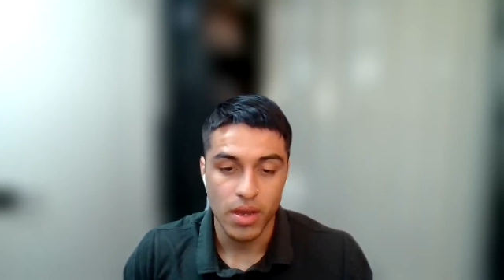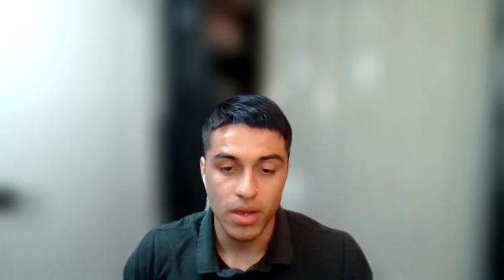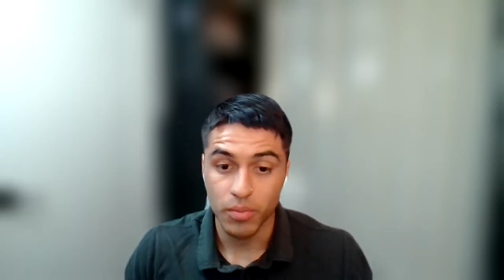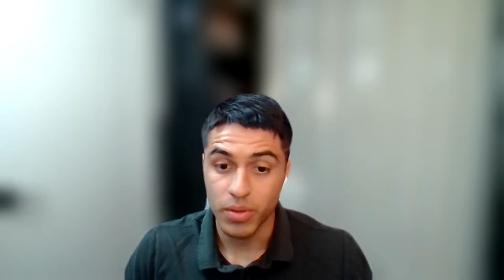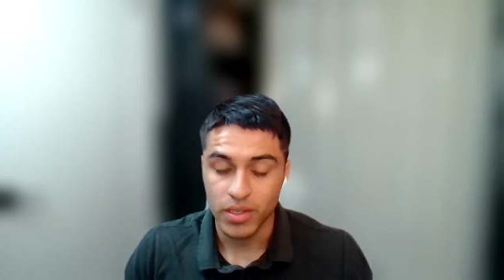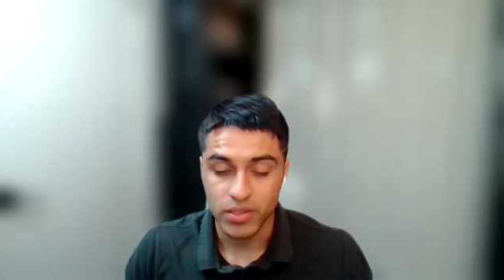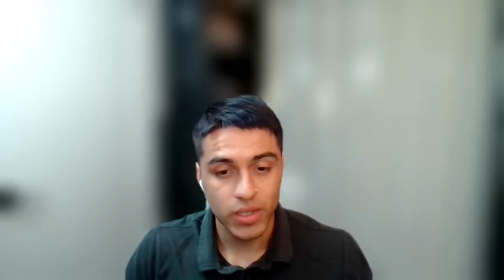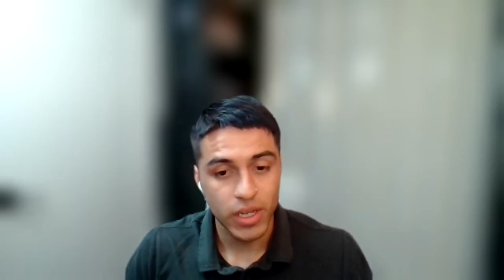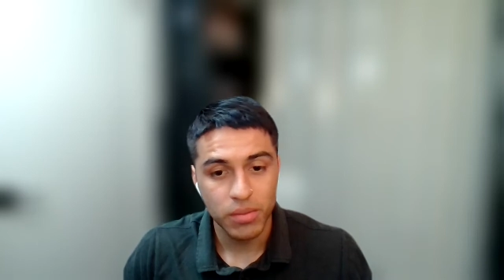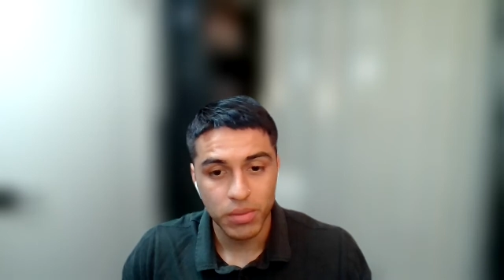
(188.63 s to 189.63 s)
it'll be
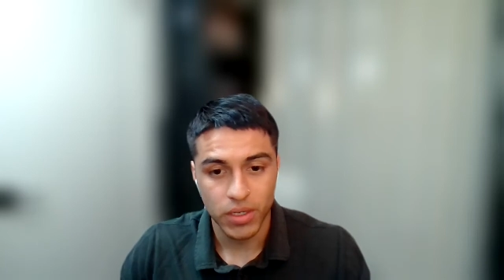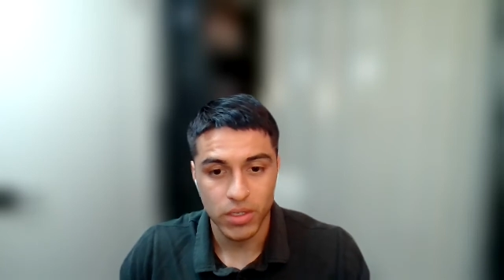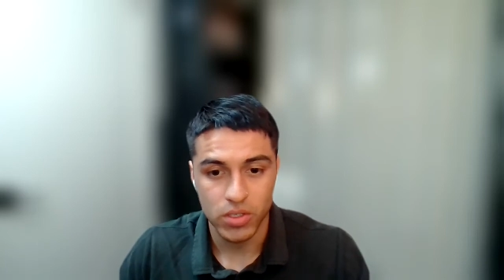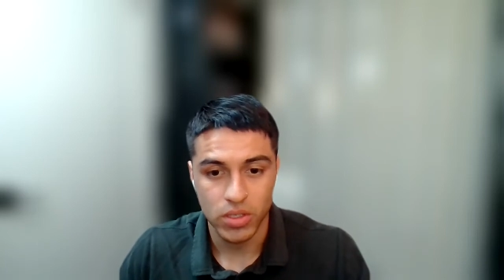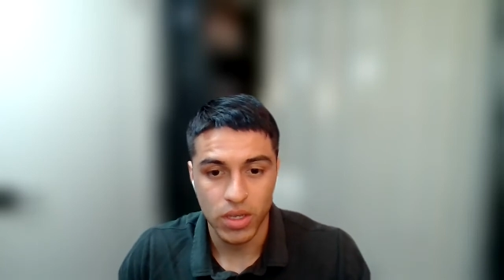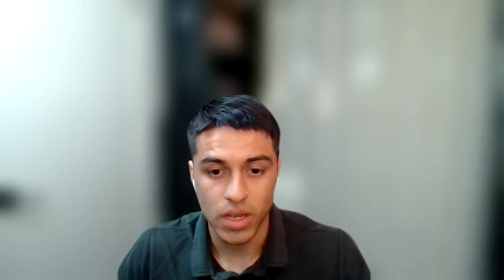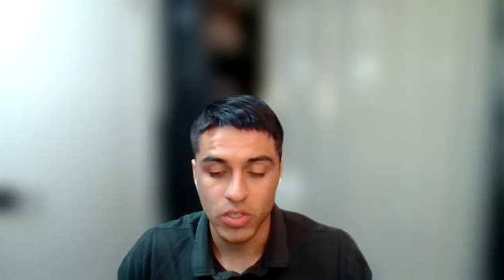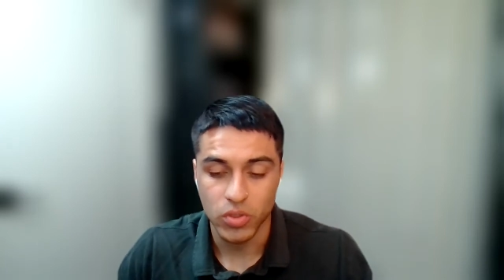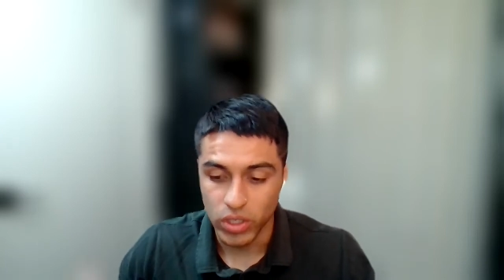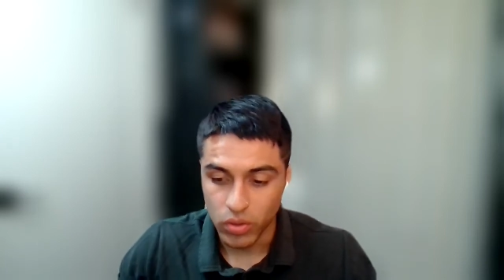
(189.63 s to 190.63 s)
exciting because
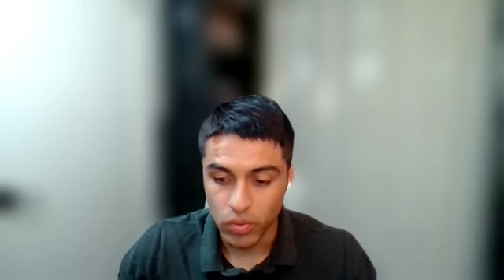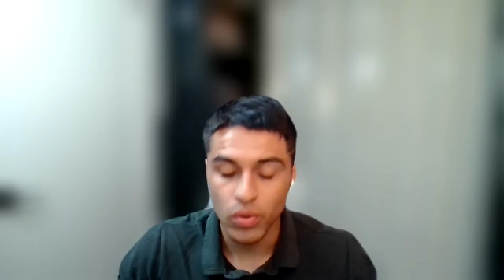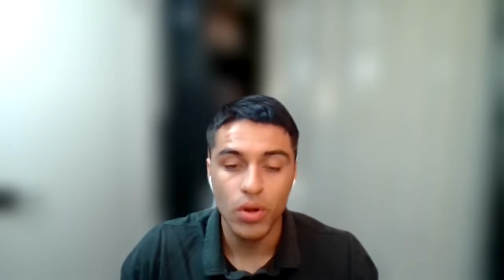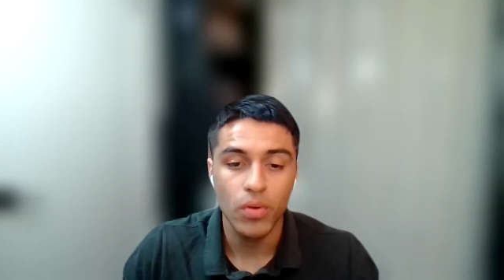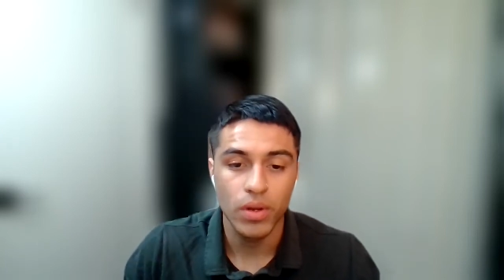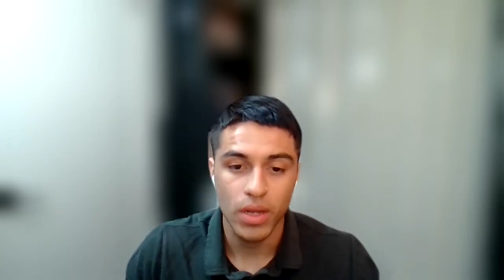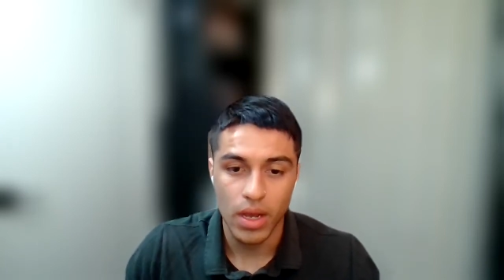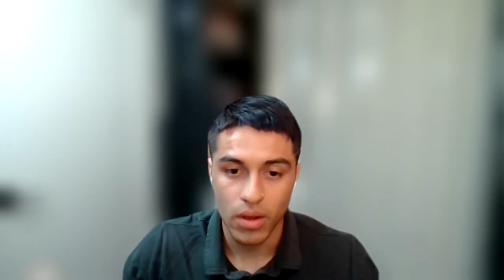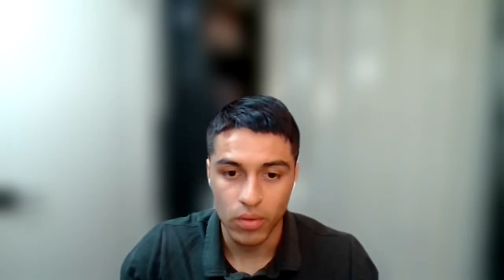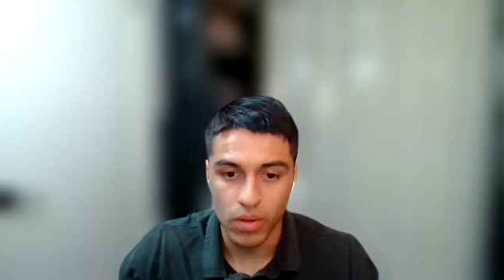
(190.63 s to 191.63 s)
as we grow and
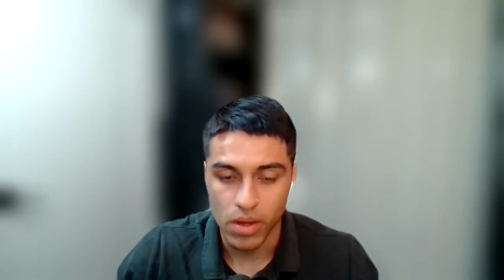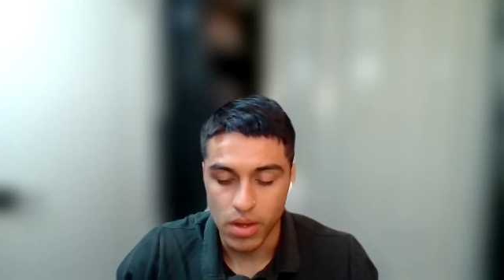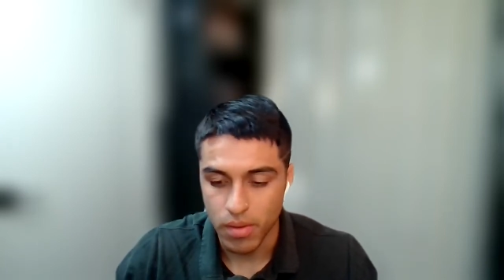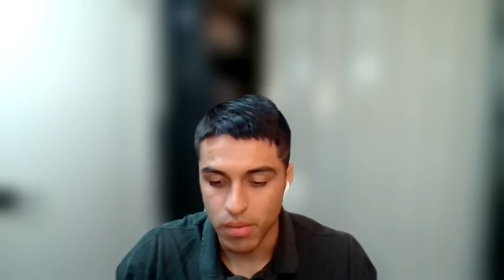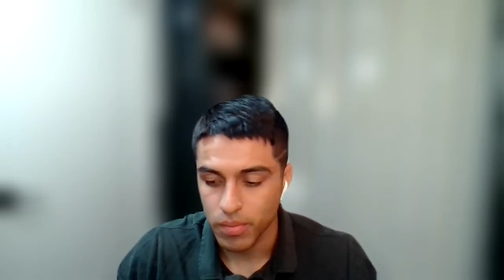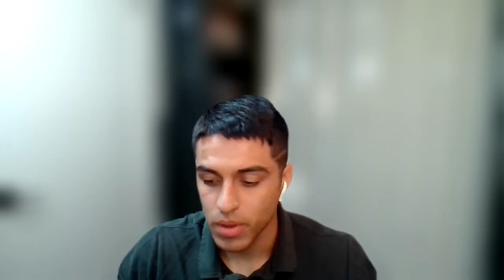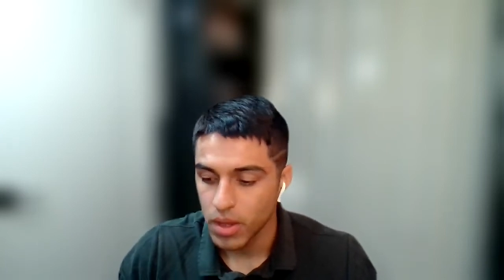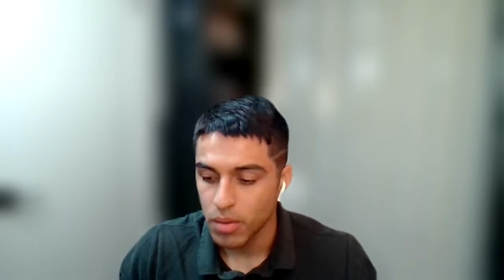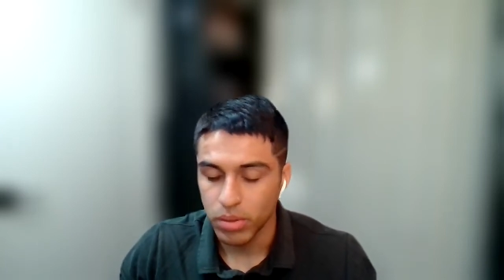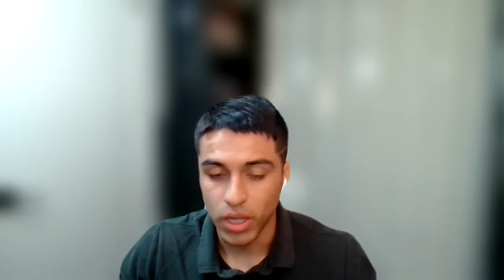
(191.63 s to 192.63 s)
how
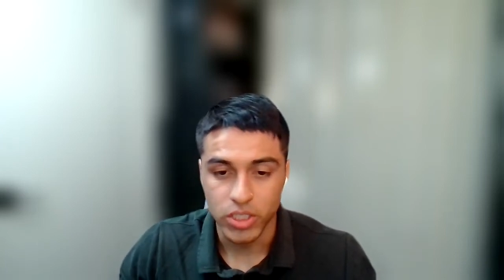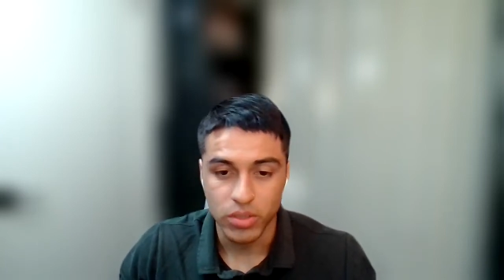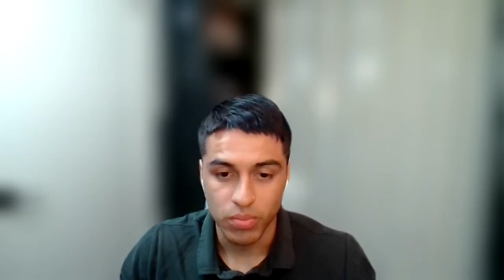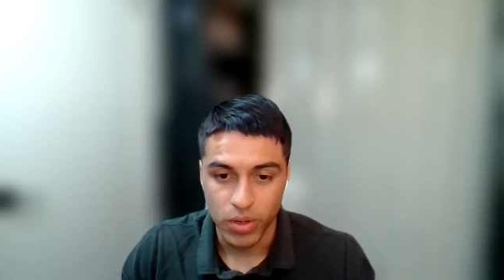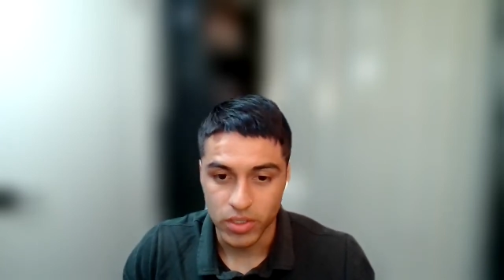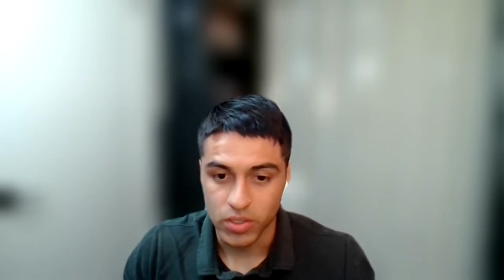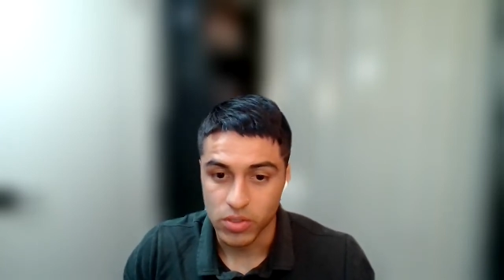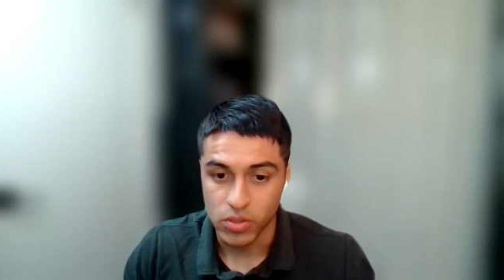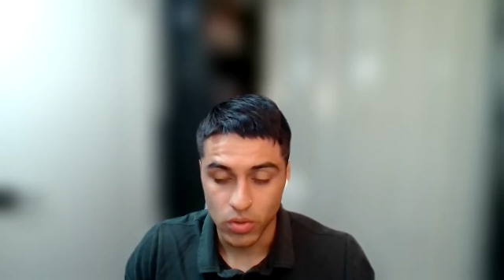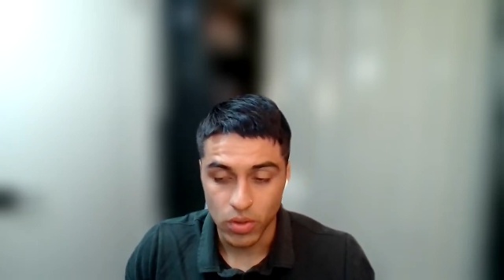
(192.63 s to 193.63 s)
blockchain
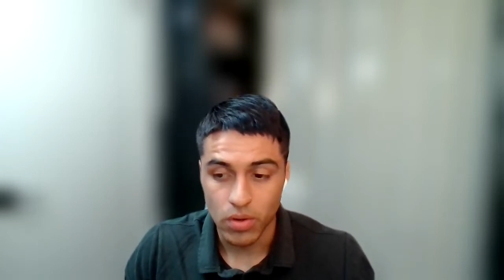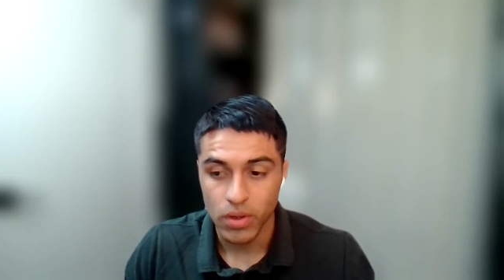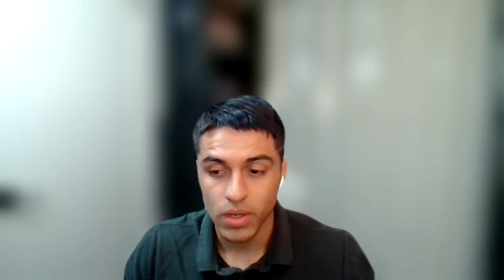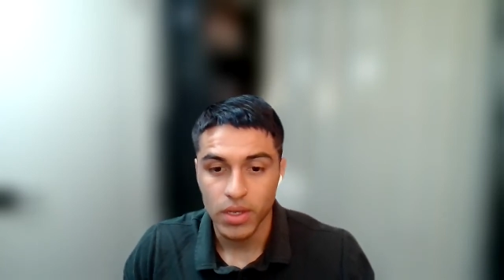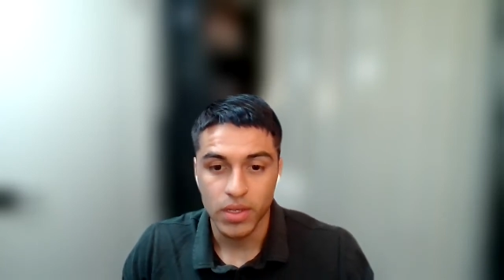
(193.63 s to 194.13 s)
processes grow,